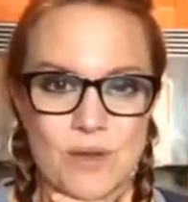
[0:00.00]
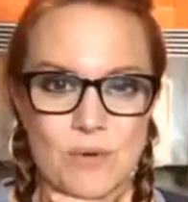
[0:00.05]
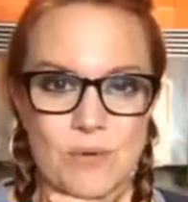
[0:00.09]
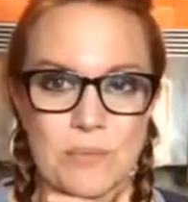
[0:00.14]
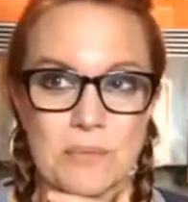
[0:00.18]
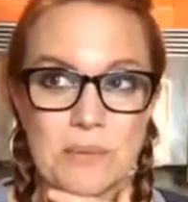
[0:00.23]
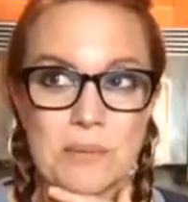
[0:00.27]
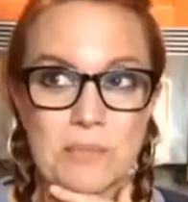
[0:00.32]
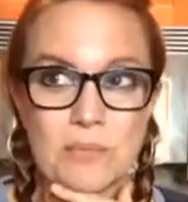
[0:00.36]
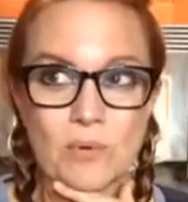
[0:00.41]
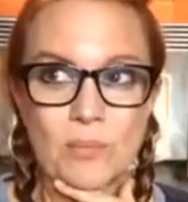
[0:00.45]
So
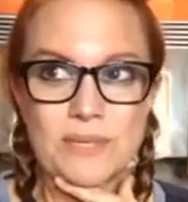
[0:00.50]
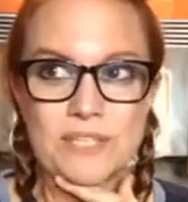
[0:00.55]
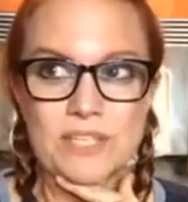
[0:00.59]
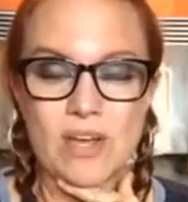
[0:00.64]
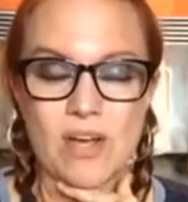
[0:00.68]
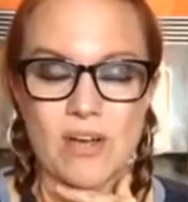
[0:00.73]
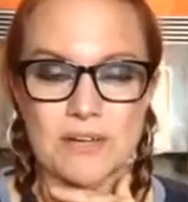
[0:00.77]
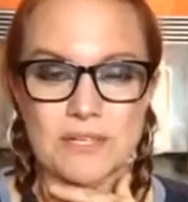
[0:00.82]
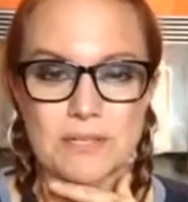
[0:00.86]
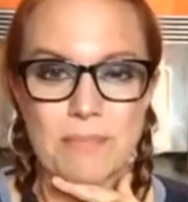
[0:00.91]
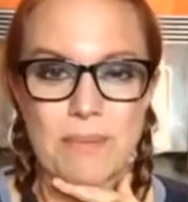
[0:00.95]
remember we
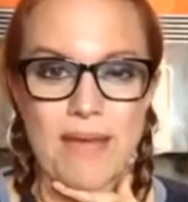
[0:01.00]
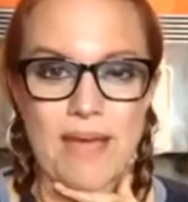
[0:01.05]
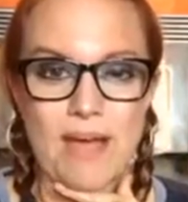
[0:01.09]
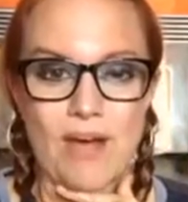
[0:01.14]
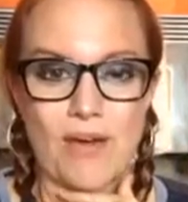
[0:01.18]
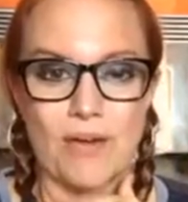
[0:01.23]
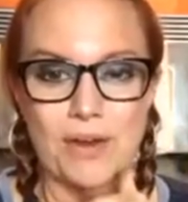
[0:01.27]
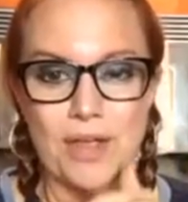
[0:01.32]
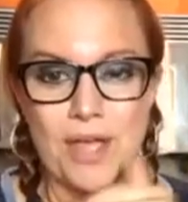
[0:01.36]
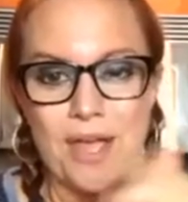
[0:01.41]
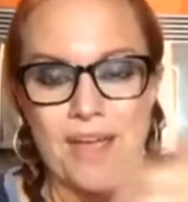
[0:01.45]
talked
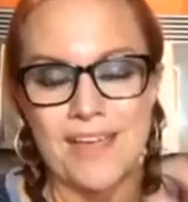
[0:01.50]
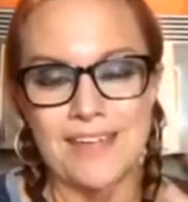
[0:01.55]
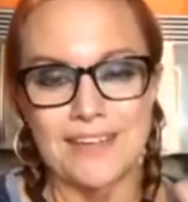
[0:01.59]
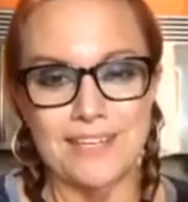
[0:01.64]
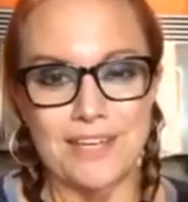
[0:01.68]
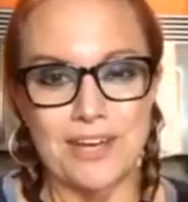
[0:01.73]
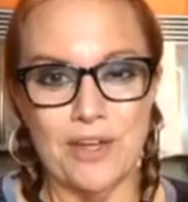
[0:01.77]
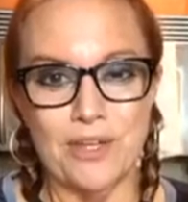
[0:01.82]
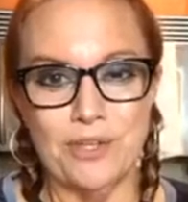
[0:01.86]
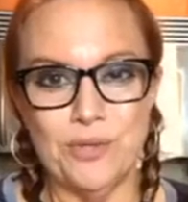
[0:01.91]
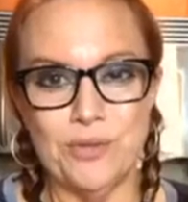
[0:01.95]
about,
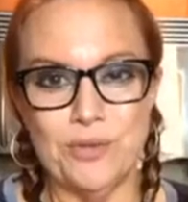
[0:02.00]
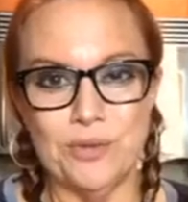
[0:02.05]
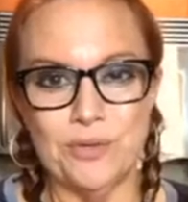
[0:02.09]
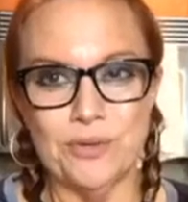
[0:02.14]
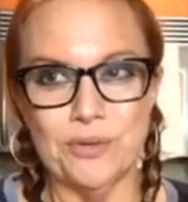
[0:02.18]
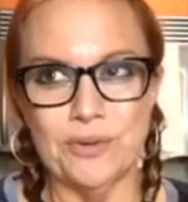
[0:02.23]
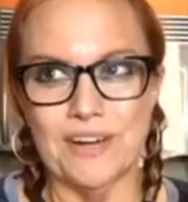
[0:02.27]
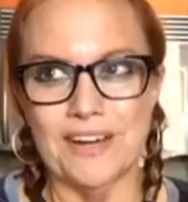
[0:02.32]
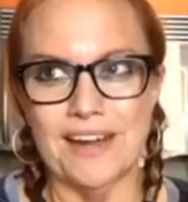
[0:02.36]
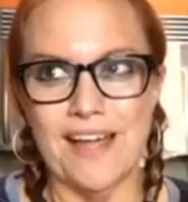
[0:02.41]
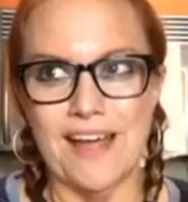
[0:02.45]
you know, you,
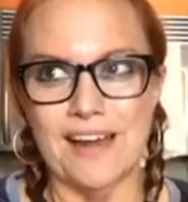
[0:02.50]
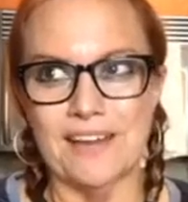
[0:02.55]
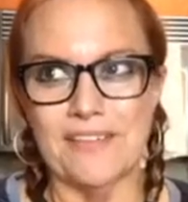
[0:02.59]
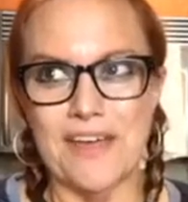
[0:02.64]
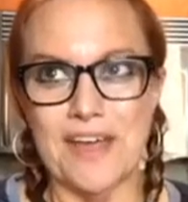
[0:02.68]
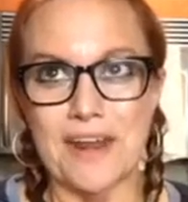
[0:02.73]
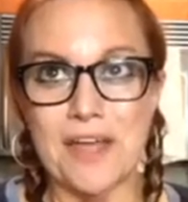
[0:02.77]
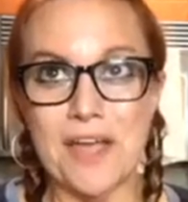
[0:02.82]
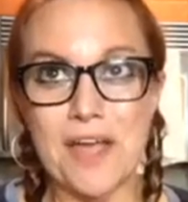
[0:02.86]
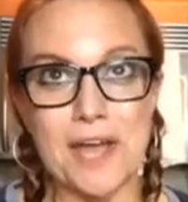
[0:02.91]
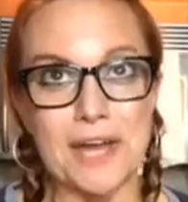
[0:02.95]
you're in kind
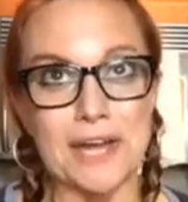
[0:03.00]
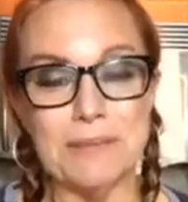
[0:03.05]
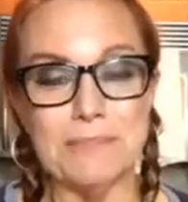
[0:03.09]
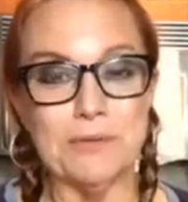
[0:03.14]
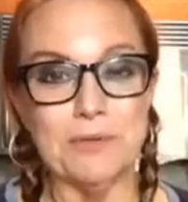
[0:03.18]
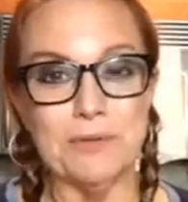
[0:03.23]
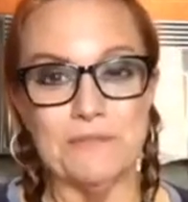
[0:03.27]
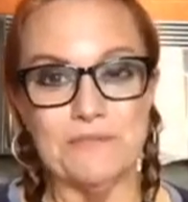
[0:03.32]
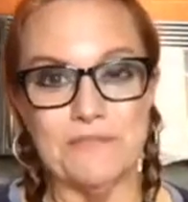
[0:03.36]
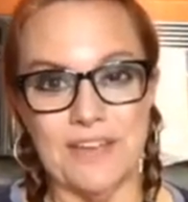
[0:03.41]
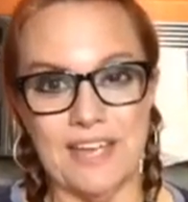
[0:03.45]
of that
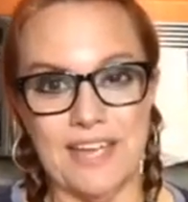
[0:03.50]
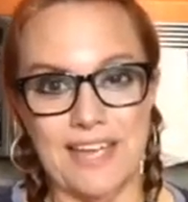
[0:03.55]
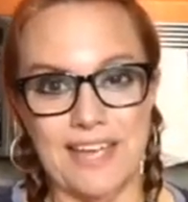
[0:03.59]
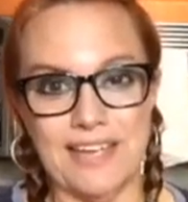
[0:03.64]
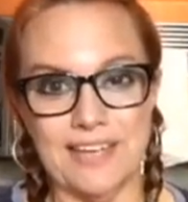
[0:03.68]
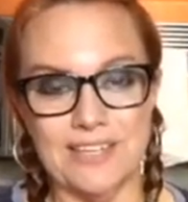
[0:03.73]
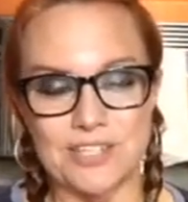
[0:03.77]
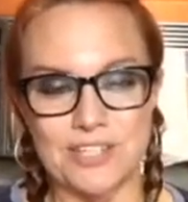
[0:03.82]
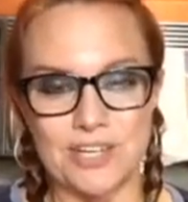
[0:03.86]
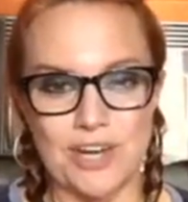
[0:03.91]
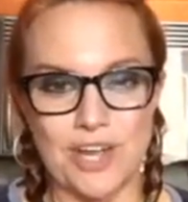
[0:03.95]
honeymoon
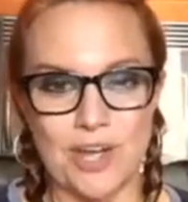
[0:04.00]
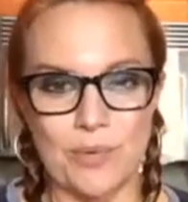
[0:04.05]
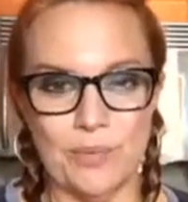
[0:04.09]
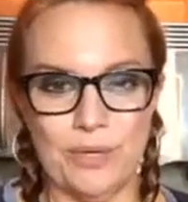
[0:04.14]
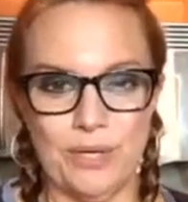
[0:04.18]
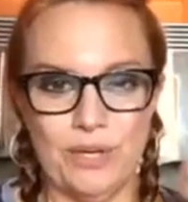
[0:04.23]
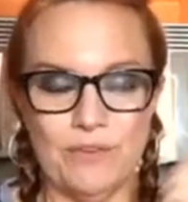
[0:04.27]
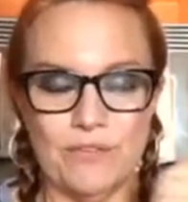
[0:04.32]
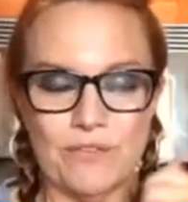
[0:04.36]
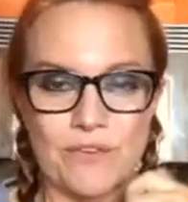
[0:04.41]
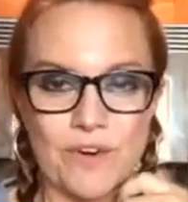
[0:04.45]
phase, you know,
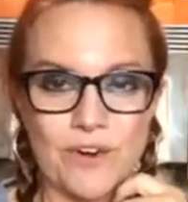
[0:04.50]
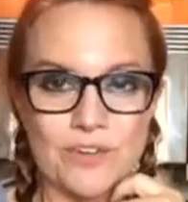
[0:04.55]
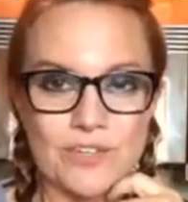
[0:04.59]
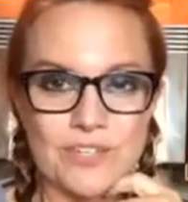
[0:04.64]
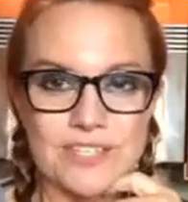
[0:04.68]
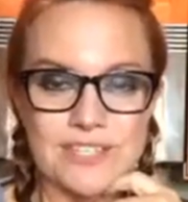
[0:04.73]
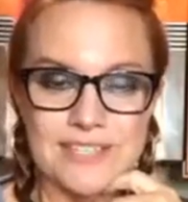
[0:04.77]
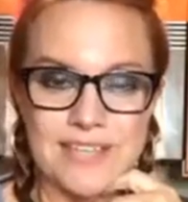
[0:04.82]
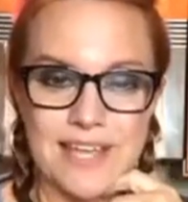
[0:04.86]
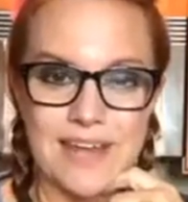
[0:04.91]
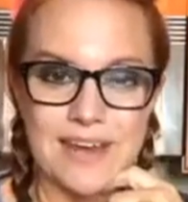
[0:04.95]
when you
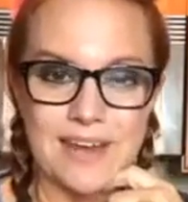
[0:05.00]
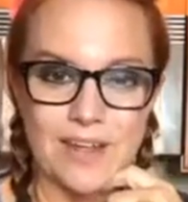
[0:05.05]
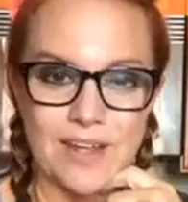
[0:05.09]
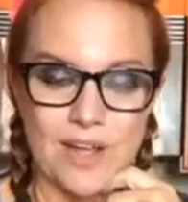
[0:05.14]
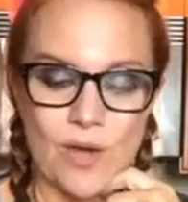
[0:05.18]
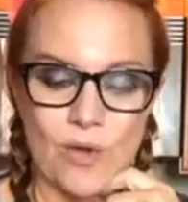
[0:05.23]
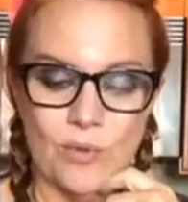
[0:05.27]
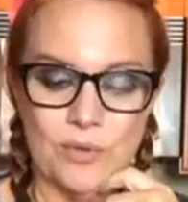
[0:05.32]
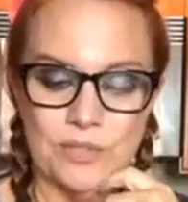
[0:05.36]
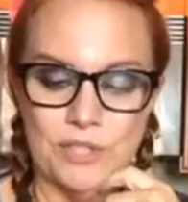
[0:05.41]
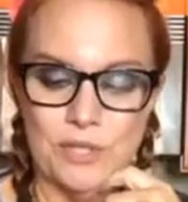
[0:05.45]
first set a
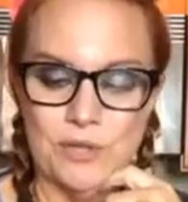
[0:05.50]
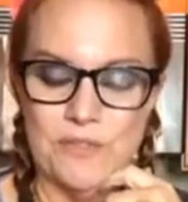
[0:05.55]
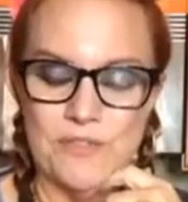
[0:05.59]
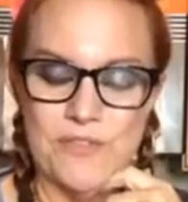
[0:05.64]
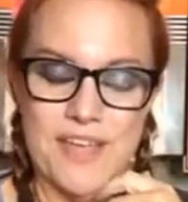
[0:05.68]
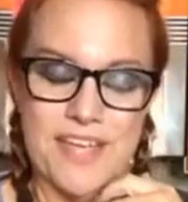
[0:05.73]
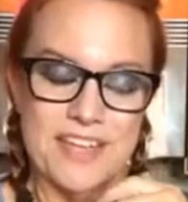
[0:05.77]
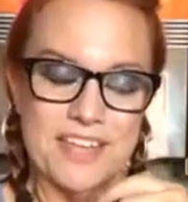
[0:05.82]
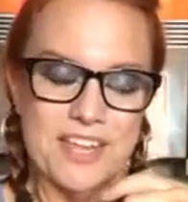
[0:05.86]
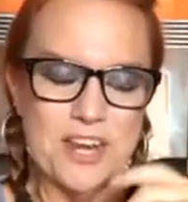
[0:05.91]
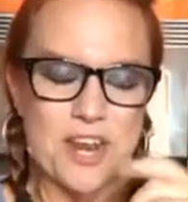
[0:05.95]
goal and you
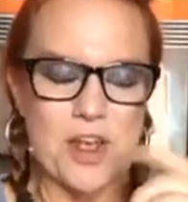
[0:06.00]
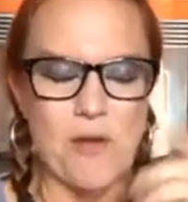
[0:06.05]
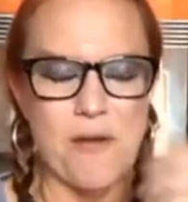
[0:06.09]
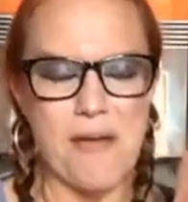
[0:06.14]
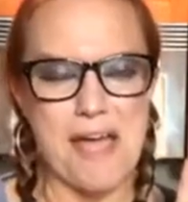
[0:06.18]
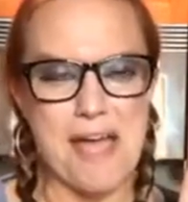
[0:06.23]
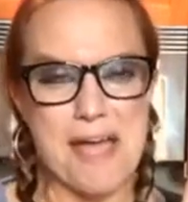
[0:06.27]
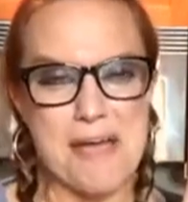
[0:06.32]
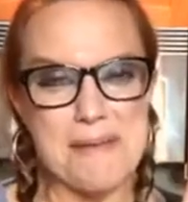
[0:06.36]
think, you know,